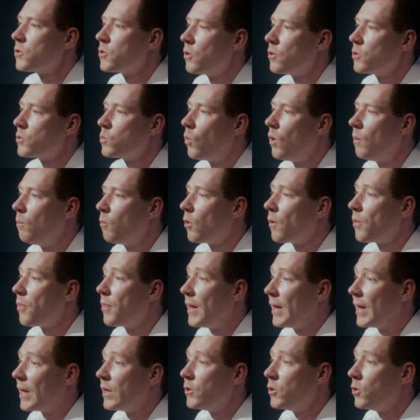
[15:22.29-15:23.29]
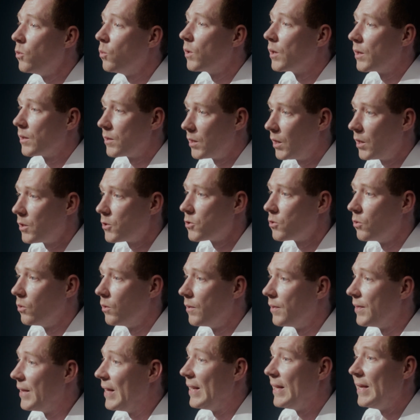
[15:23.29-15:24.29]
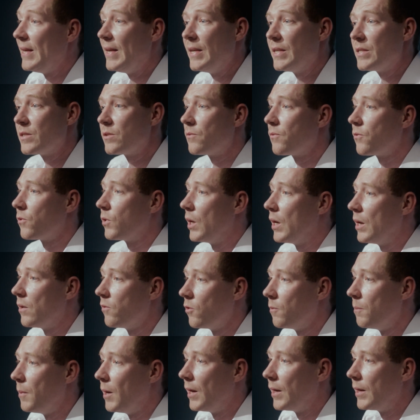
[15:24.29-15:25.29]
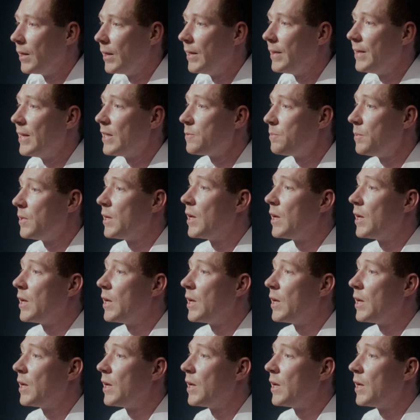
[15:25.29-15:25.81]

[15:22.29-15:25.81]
So there's one more thing I do want to touch on that isn't for everybody, and that's